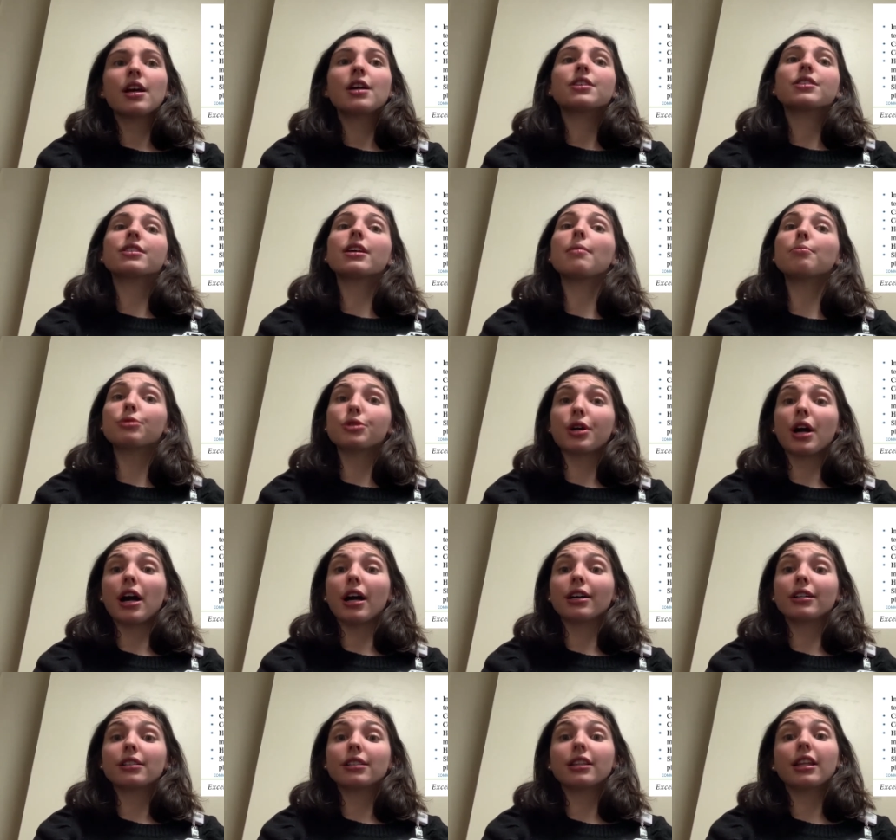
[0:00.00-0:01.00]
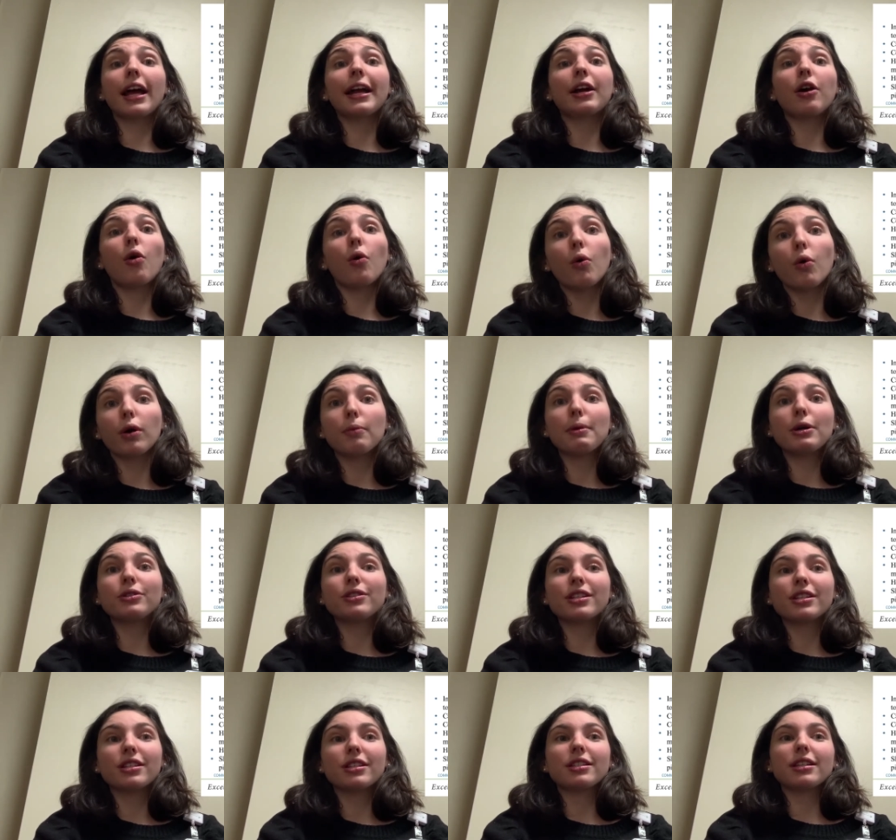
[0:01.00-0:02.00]
Some drugs, like
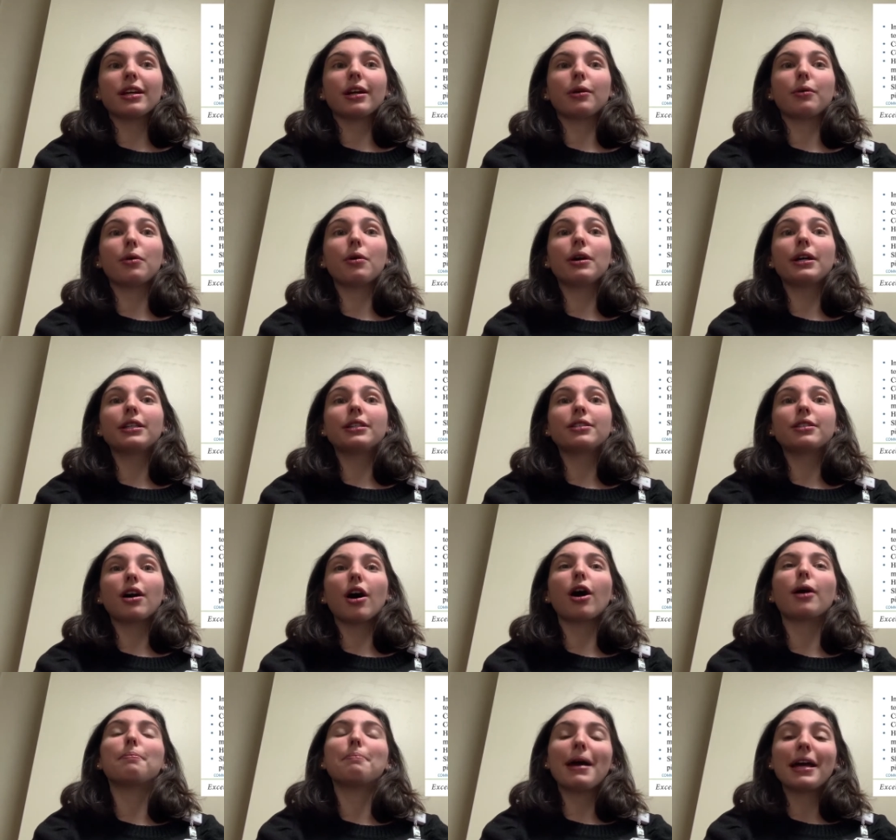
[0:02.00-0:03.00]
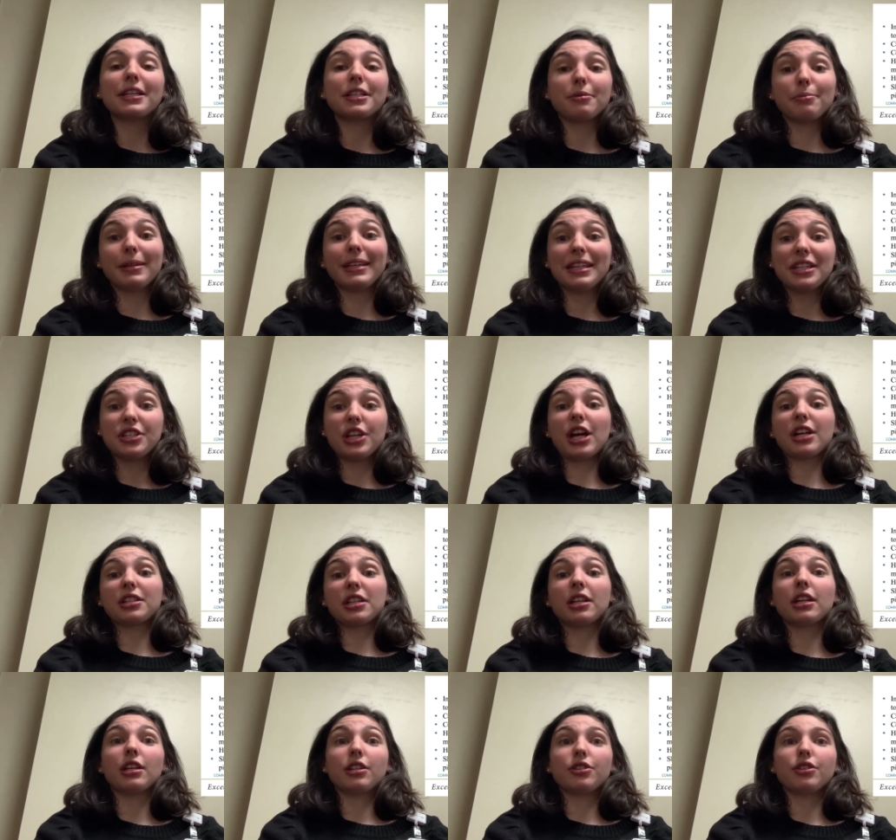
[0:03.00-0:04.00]
hormones and steroids, are meant to be
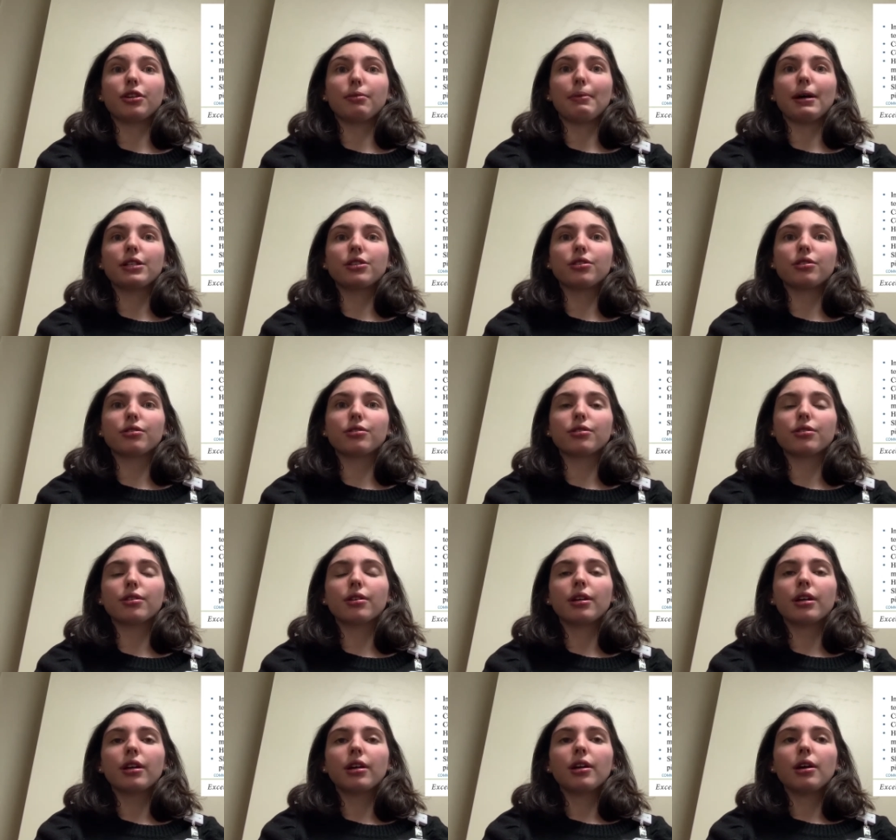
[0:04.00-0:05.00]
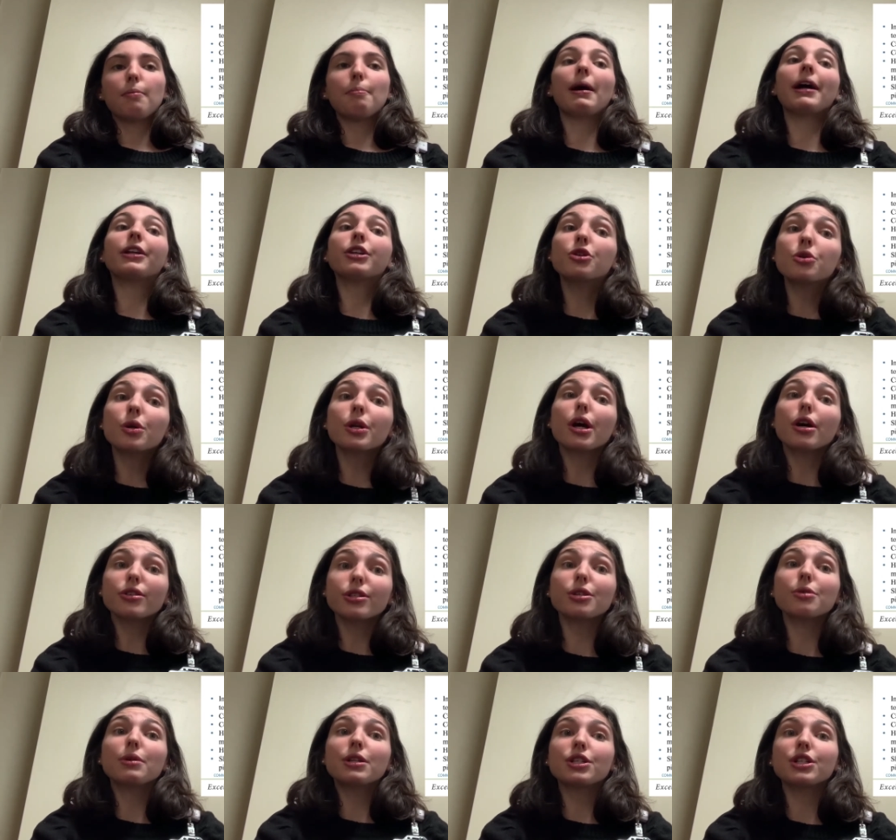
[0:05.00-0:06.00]
injected into your muscles. But you could
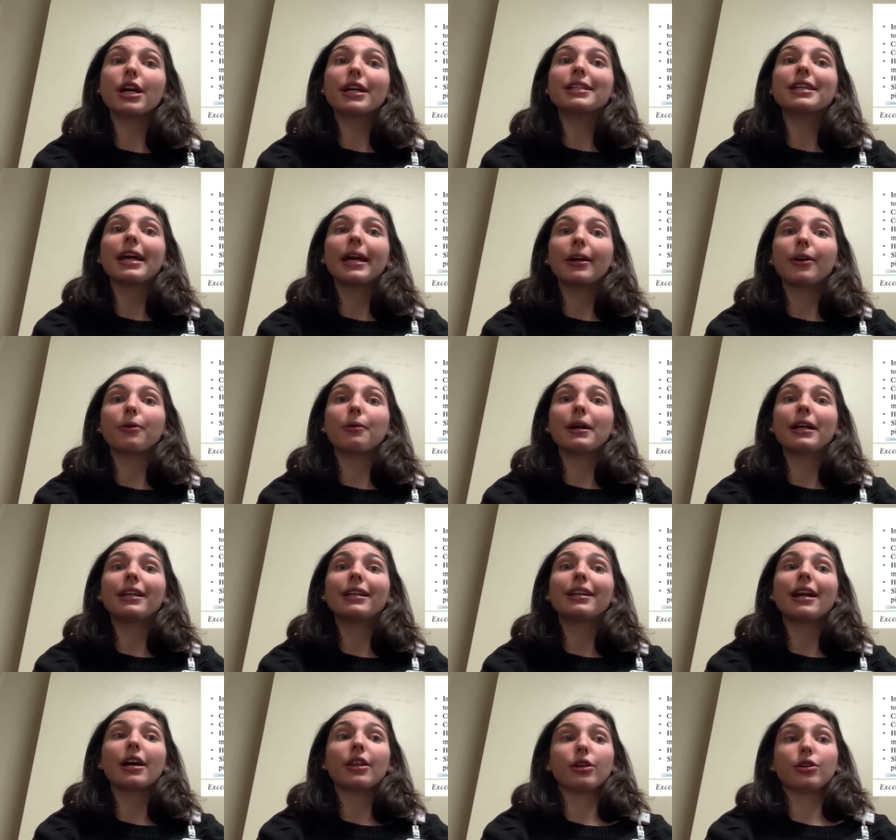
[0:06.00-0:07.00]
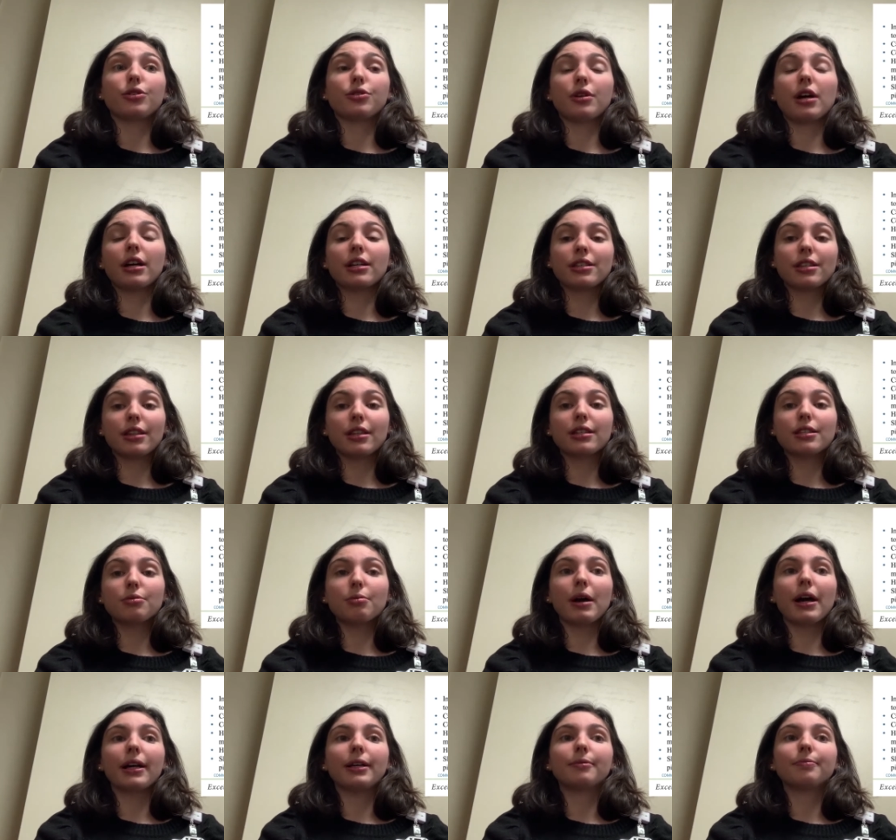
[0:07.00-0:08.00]
also inject heroin and other drugs in this
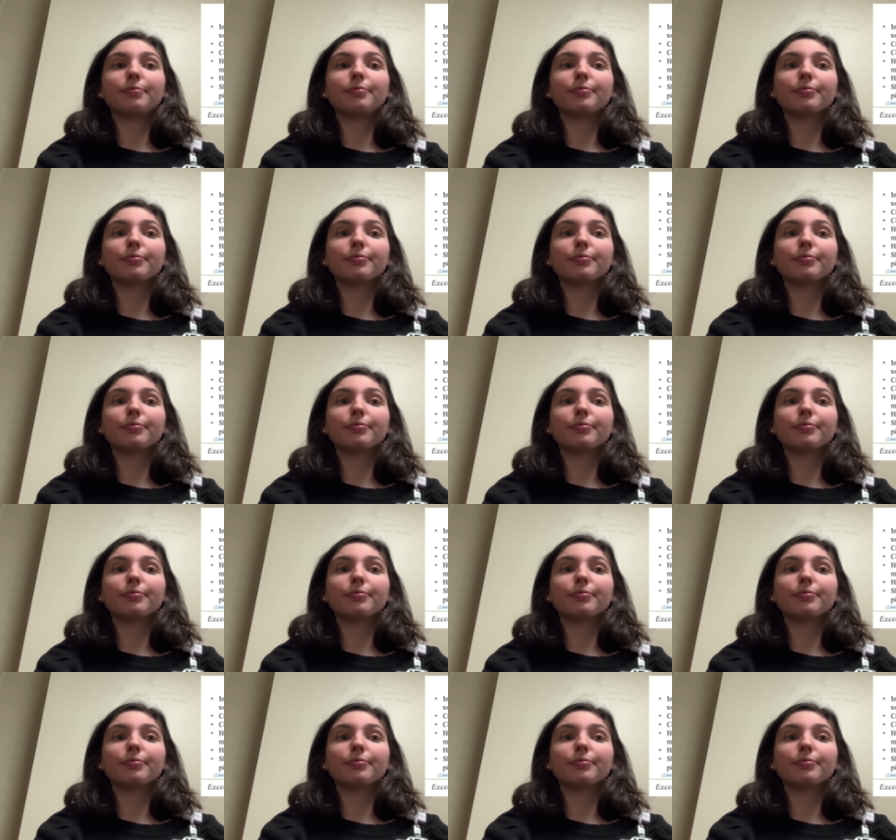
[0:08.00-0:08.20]
way.